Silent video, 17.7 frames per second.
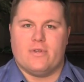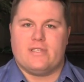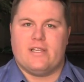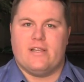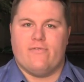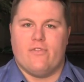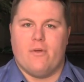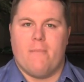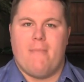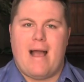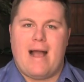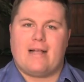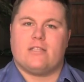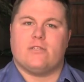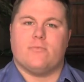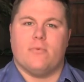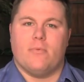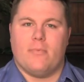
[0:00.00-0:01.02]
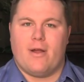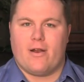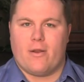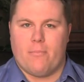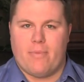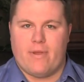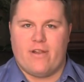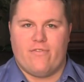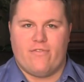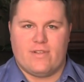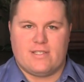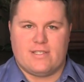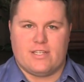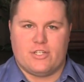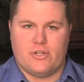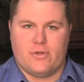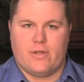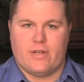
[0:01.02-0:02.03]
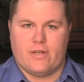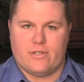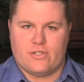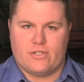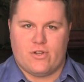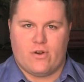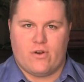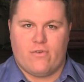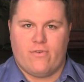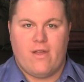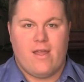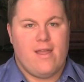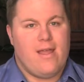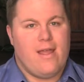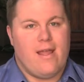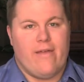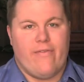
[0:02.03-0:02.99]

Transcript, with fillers: receive the maximum amount of benefits that you can deserve,